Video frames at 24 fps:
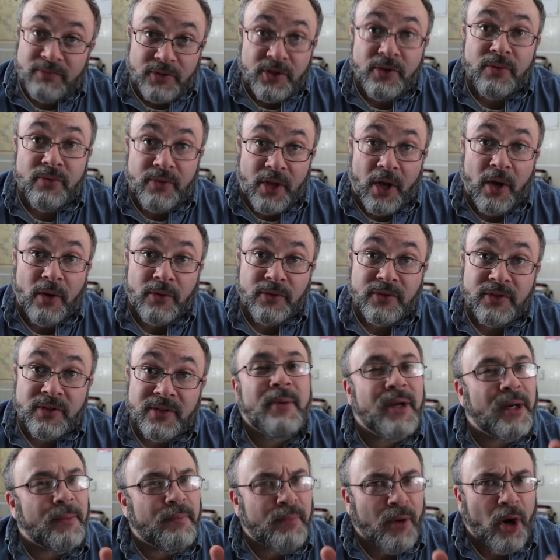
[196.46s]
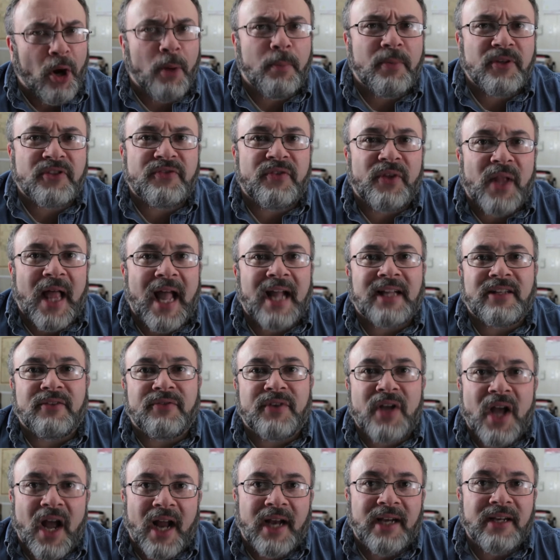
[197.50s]
do those. But a purposeful act of
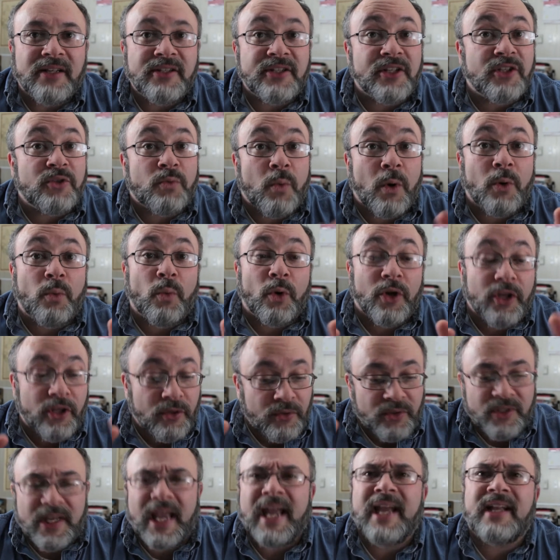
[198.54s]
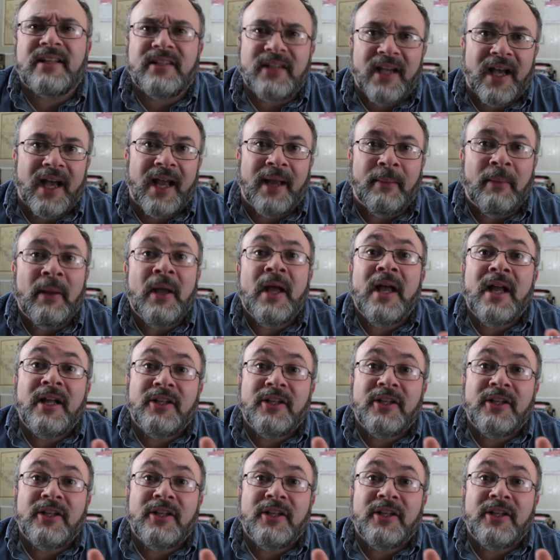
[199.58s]
kindness is one where you take time